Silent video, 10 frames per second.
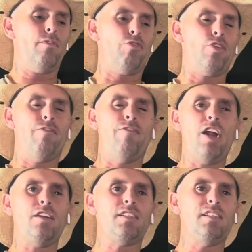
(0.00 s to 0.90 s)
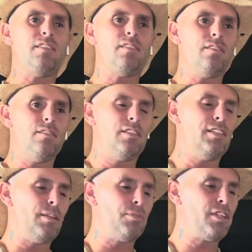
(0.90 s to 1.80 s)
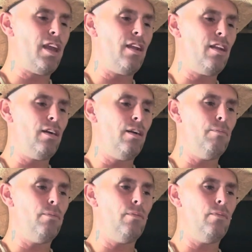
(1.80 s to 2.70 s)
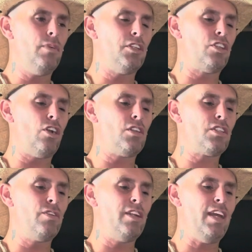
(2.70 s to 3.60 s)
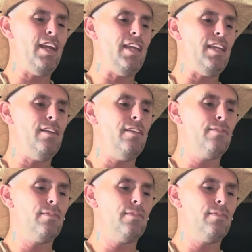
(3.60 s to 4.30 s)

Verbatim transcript: for the verses, since I'm standing up, it starts on an E.